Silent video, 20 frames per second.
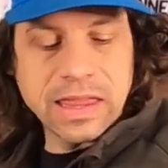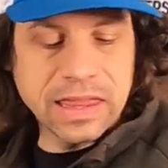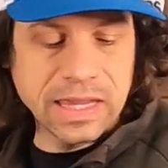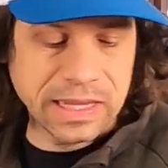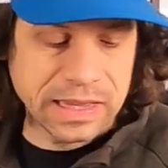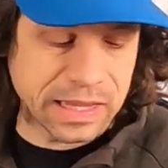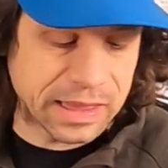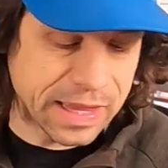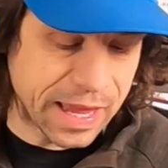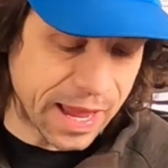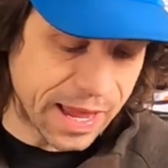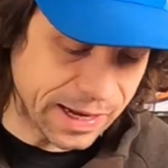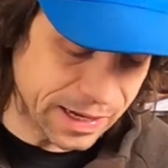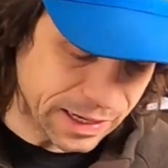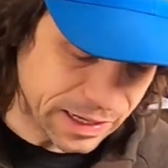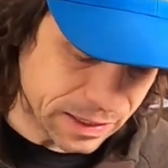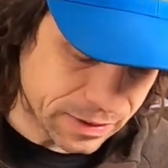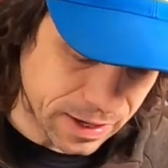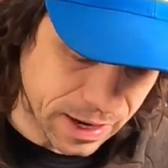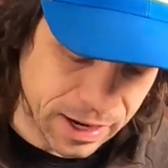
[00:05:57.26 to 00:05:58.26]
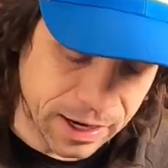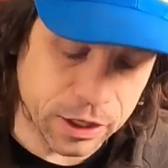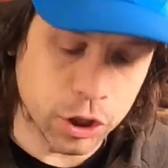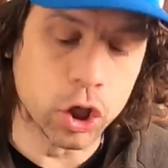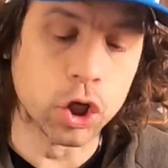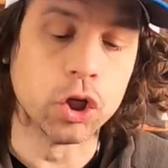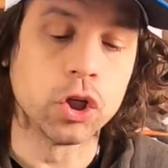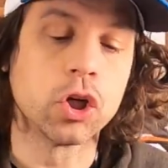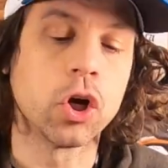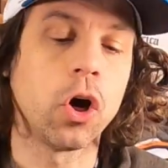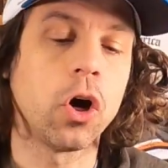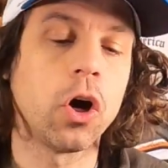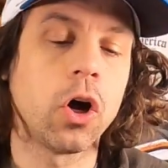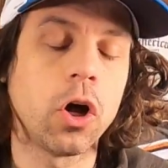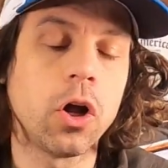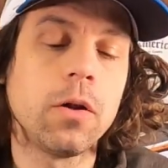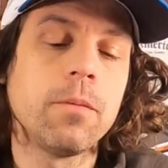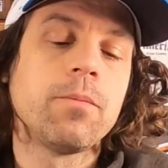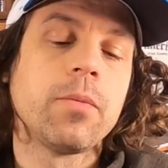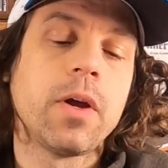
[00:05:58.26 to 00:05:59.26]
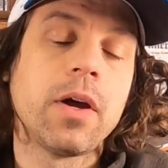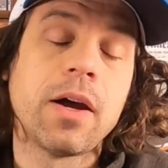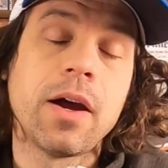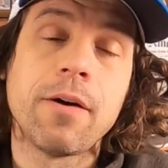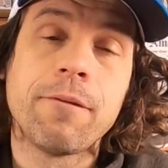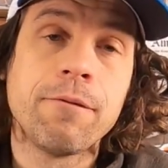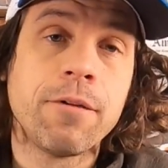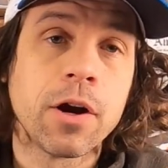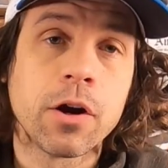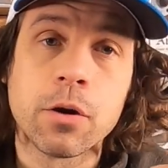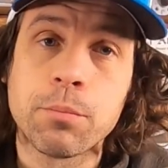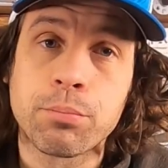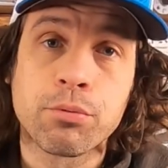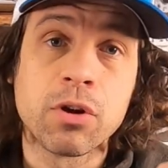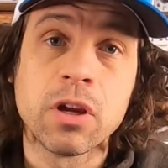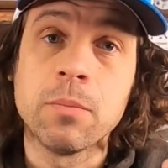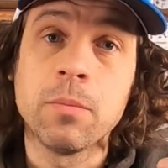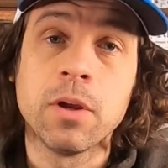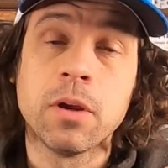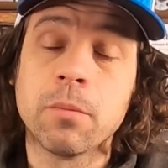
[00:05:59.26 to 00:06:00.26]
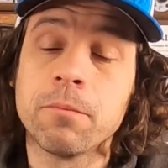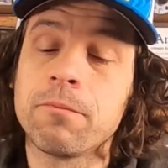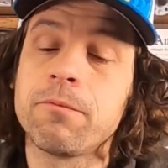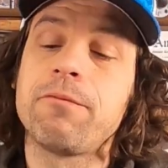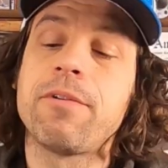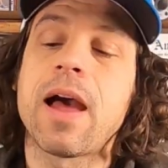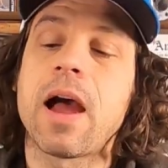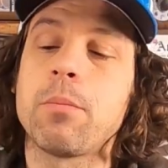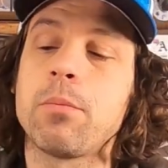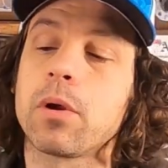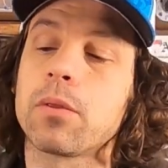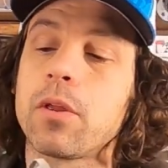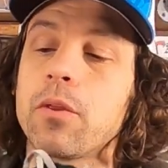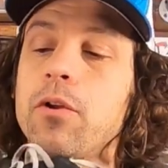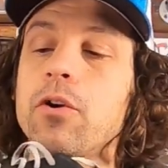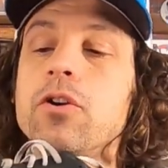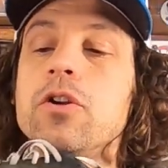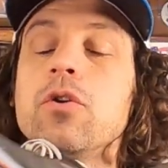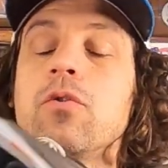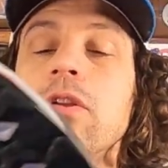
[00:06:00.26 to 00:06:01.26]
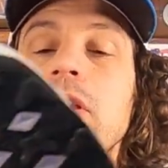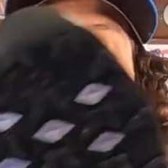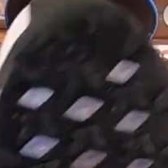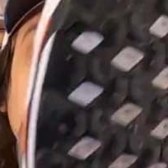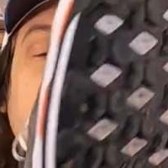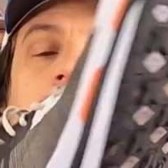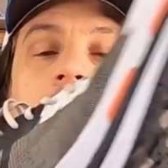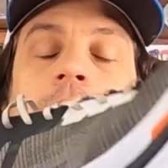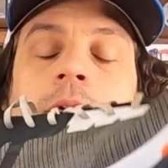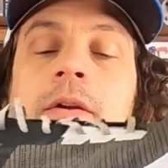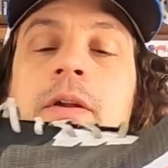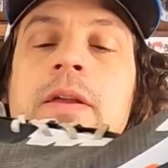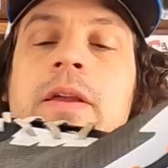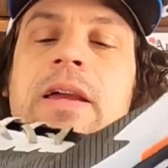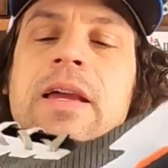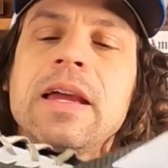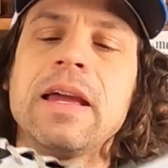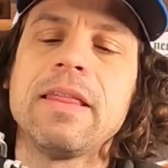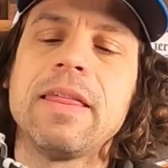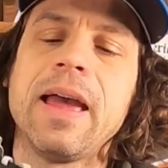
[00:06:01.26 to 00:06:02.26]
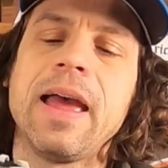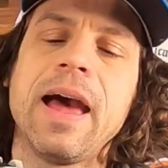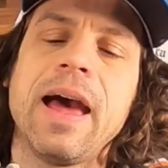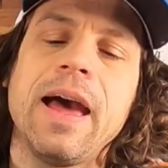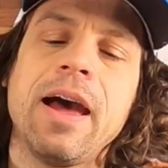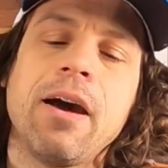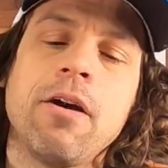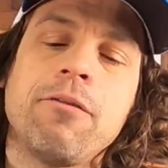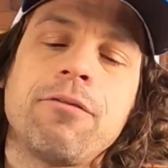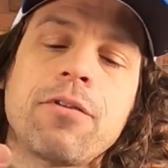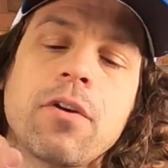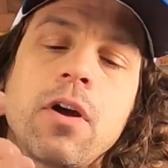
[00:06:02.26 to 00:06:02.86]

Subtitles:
think that that is a good call, very premium fabric that they're using there. They have